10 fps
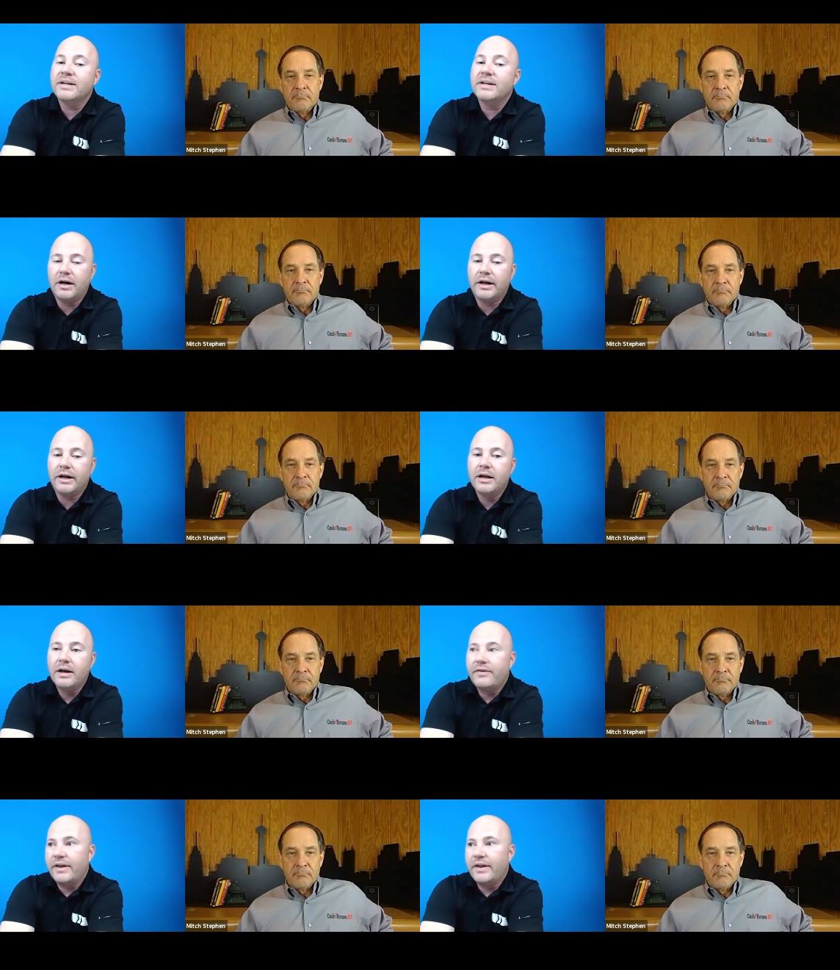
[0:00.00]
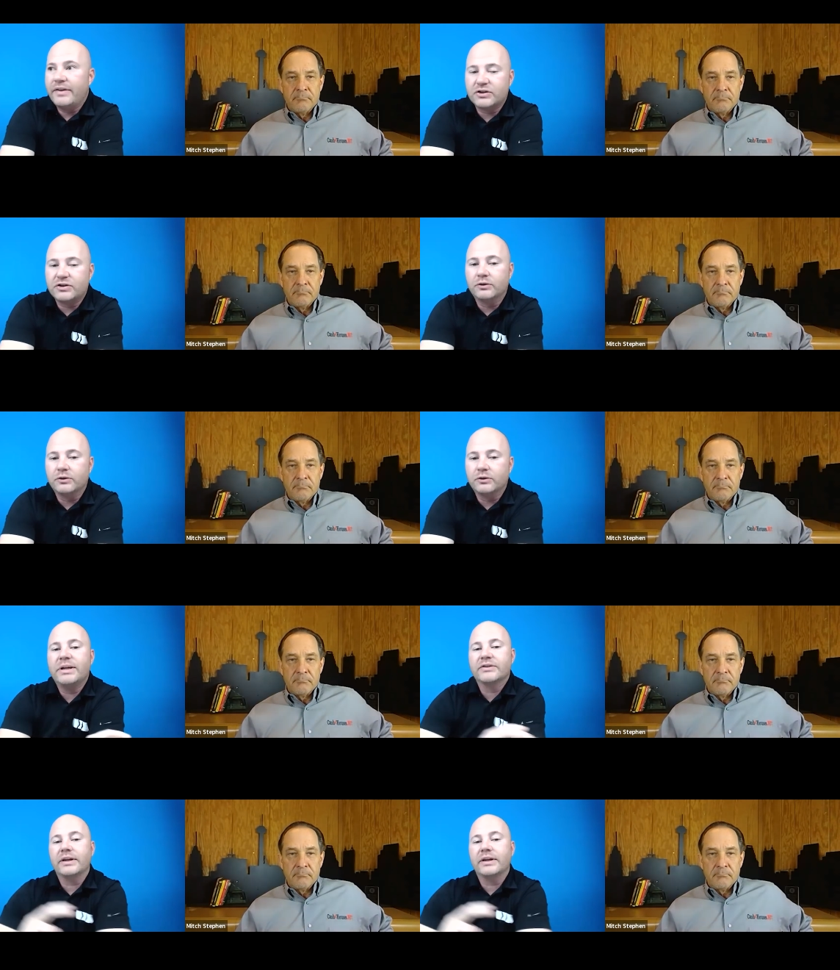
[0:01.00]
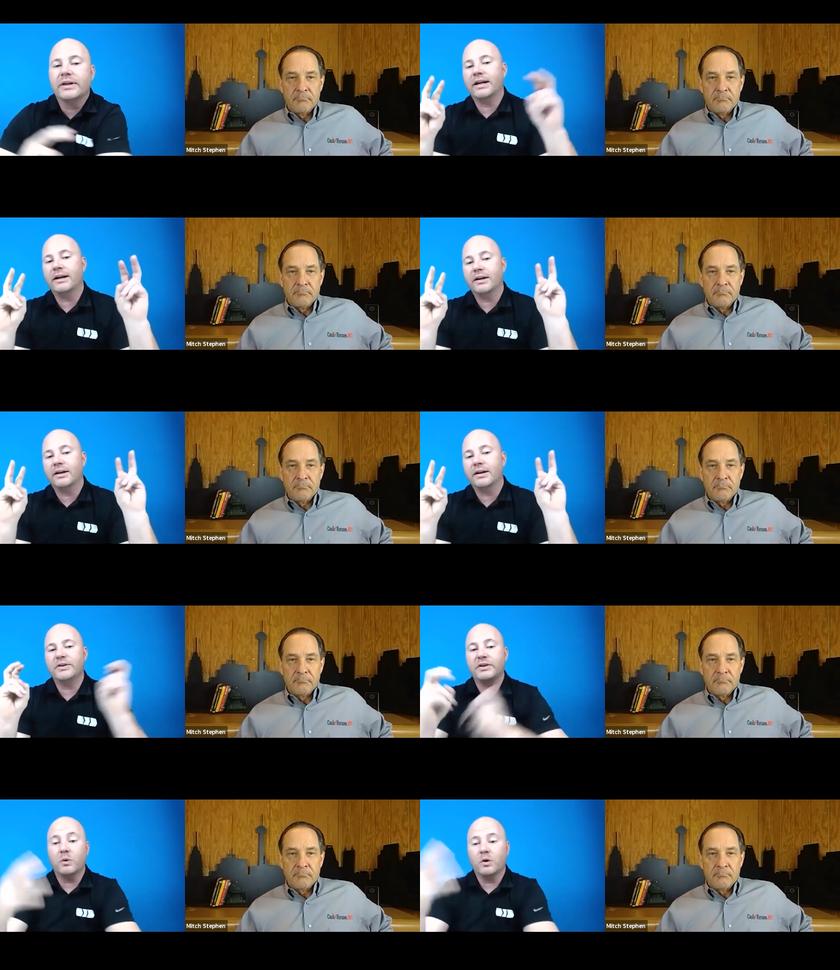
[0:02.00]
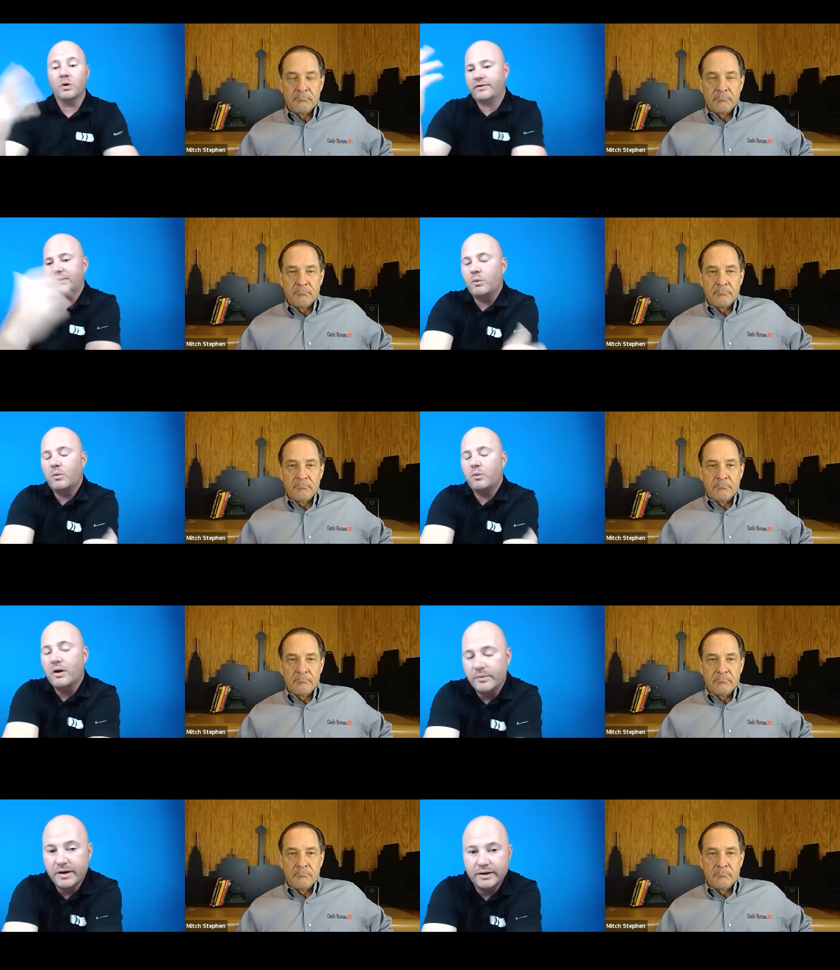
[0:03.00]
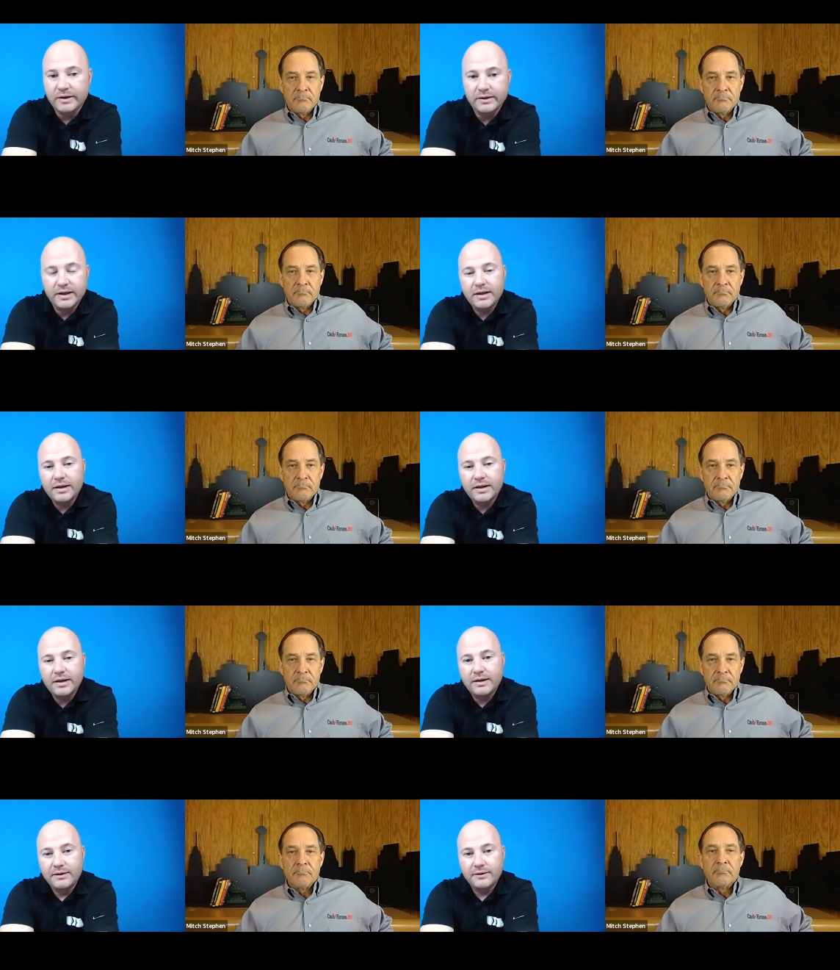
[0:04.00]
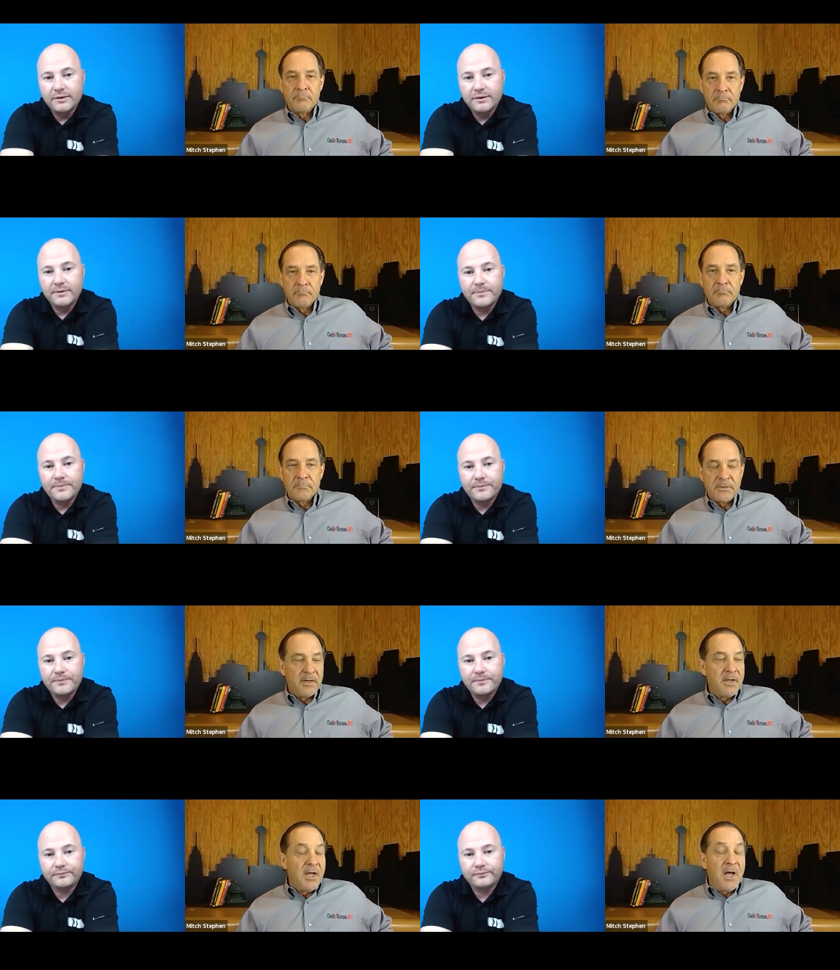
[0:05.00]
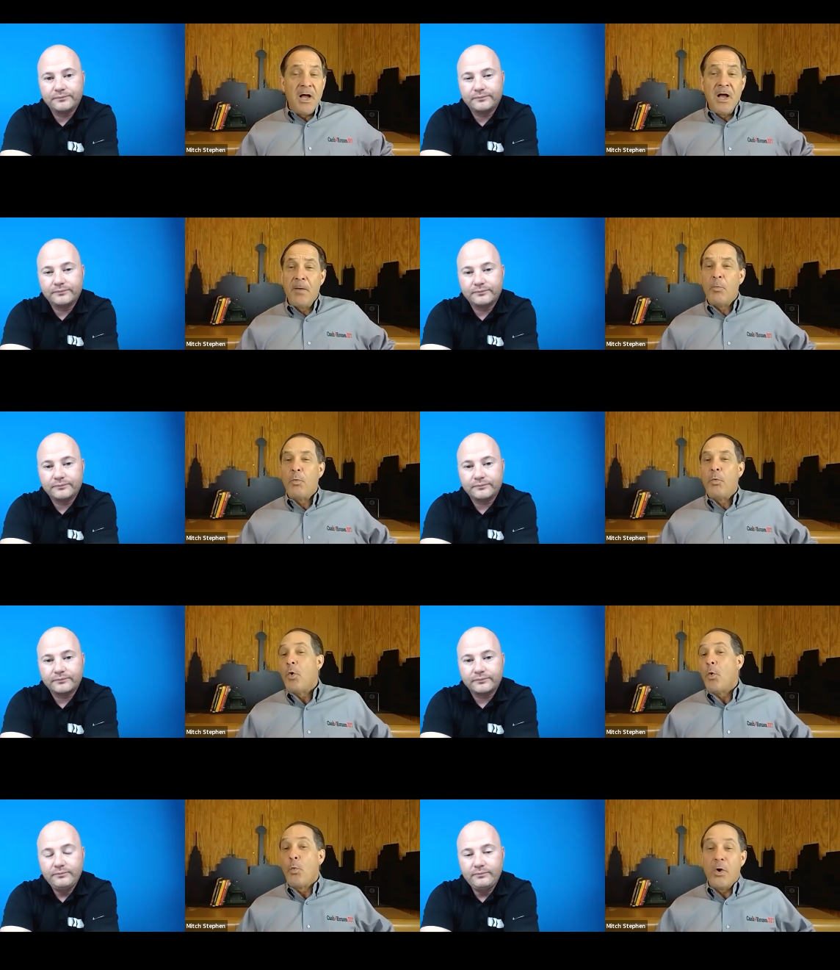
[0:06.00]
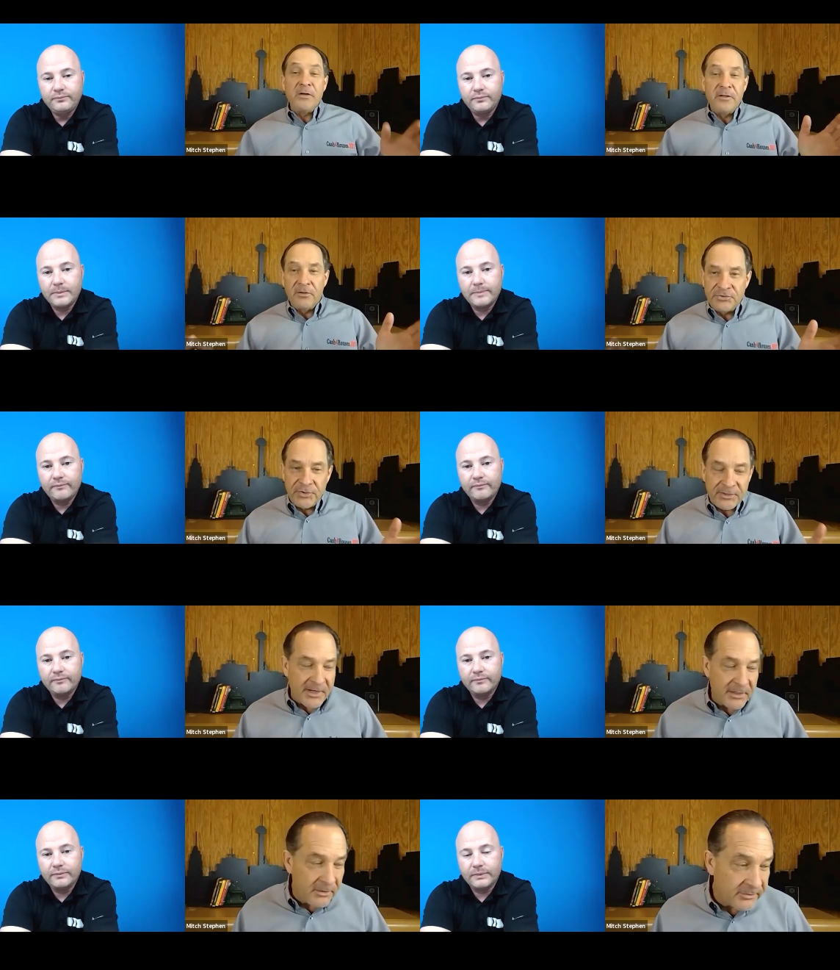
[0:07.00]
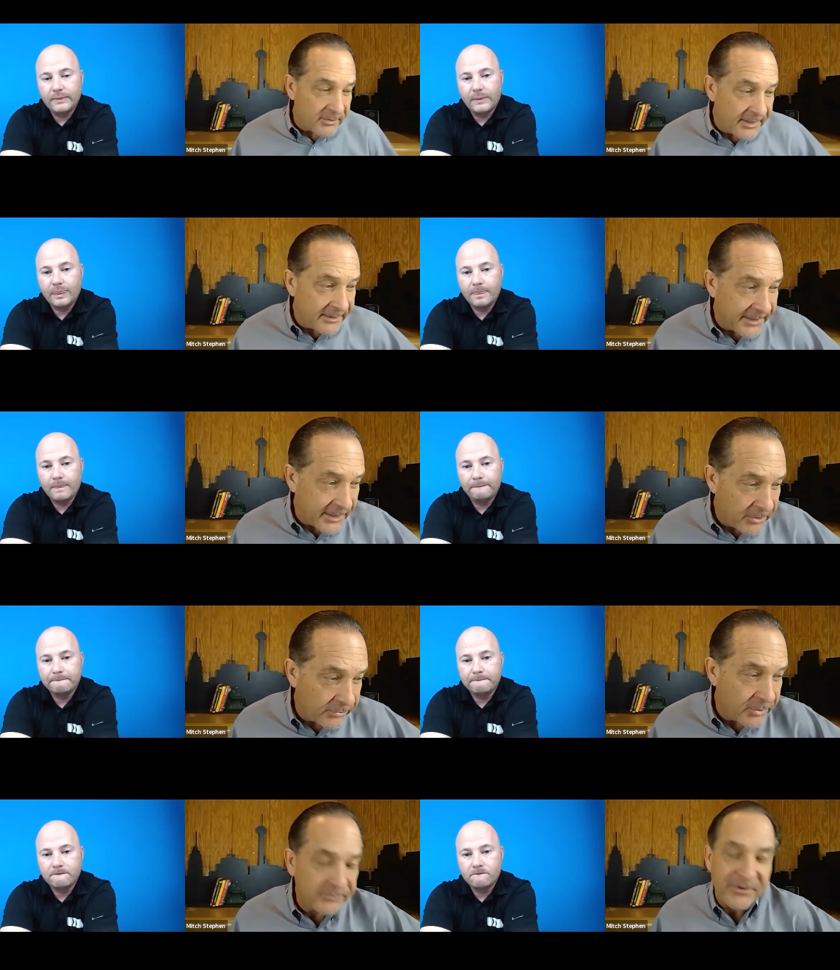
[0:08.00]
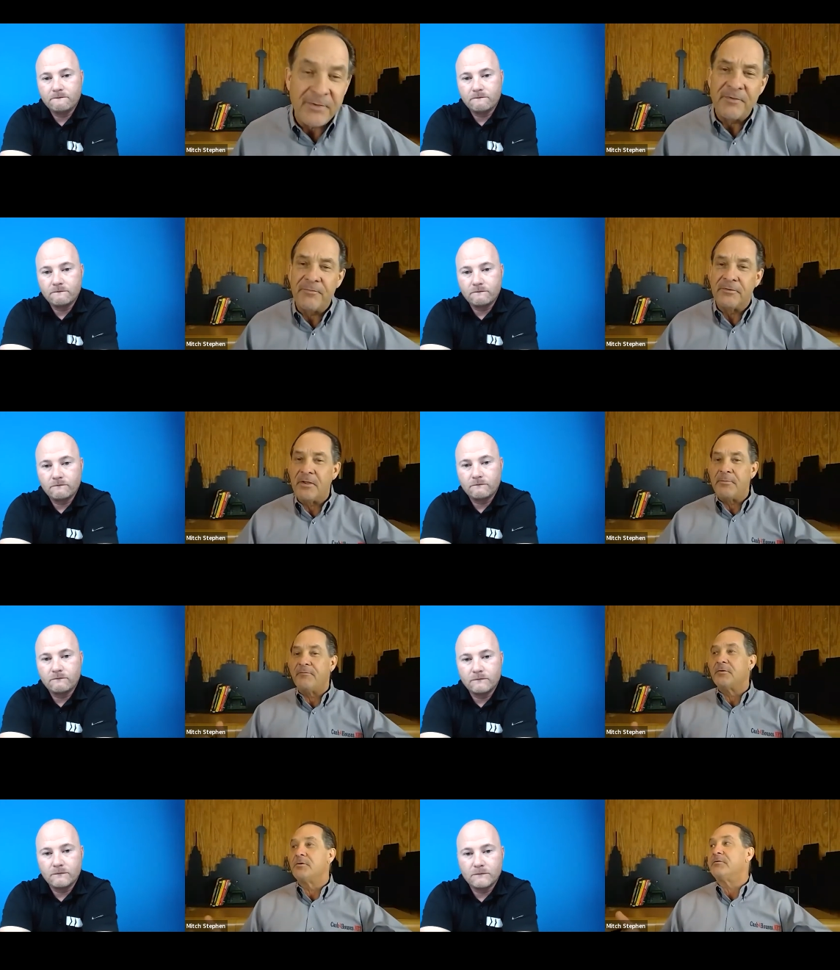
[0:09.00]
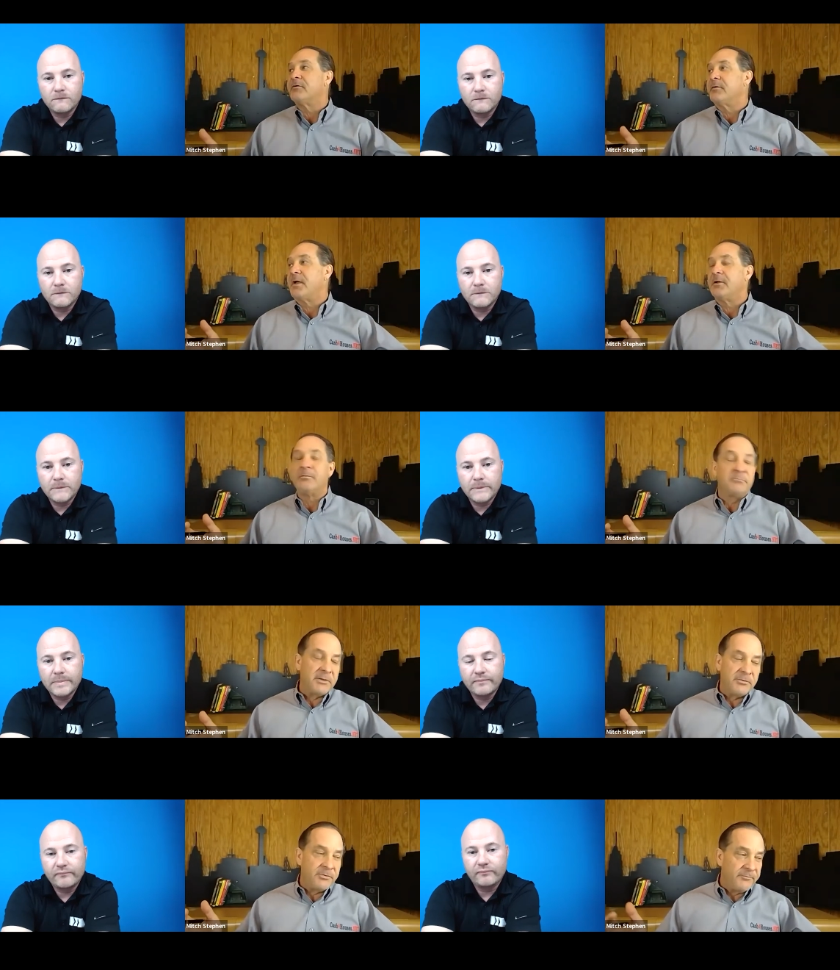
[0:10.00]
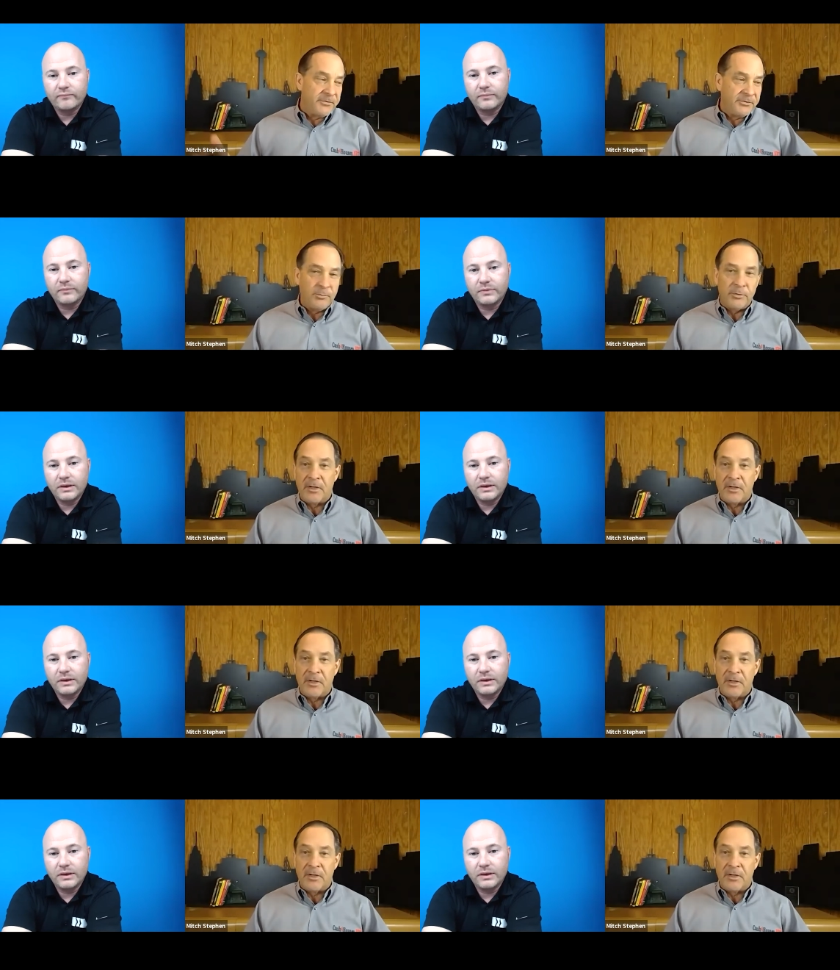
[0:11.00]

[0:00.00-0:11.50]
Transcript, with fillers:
Speaker 1: out on that they just don't do because they look at it as busy work. That's what we automated.
Speaker 2: Yeah. Um, one little trick I learned lately. I don't know. Tell me if you, tell me if you use this. I don't I don't know if you do or